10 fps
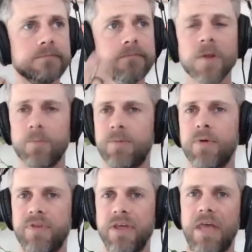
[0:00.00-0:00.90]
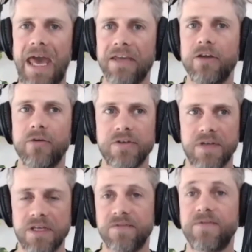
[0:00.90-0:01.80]
People think that anger is
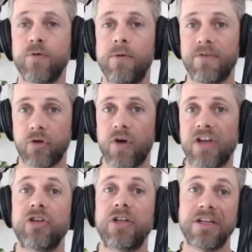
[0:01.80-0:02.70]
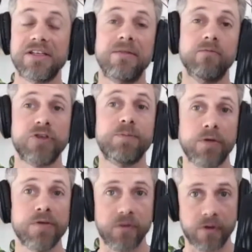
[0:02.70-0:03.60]
a form of aggression and is in
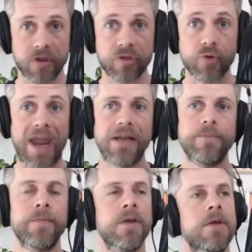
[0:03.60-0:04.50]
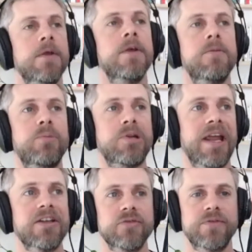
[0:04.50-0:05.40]
response to a threat. But in
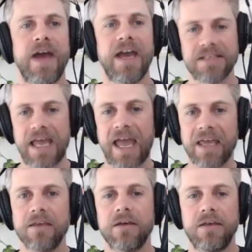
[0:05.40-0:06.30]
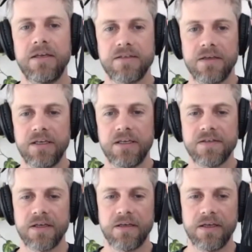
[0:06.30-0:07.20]
actual fact, anger is
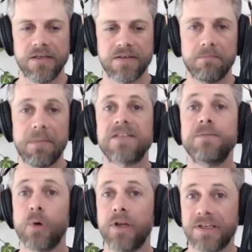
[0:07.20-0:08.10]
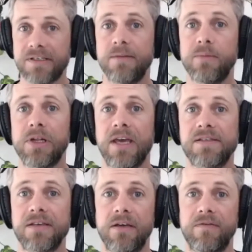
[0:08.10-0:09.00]
a metabolic
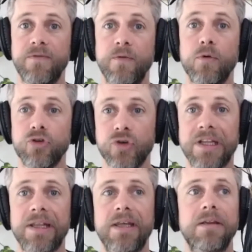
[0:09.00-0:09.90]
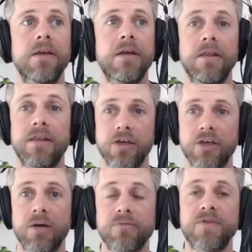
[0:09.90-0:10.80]
stimulator for adrenaline that
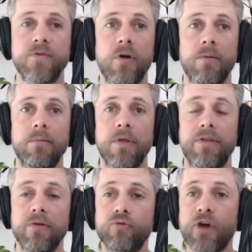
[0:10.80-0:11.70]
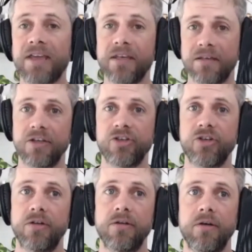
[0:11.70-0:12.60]
comes from the
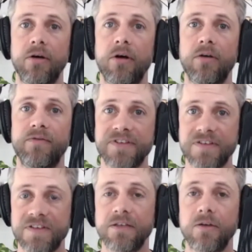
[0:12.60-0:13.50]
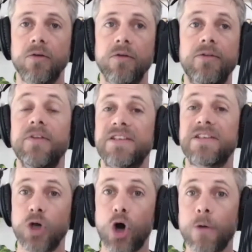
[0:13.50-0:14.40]
recognition of a signal that there's
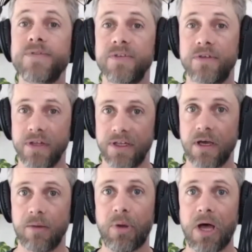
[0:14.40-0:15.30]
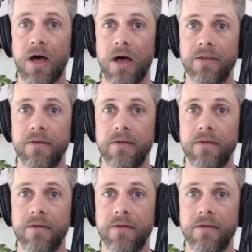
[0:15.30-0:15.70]
an obstacle in our path.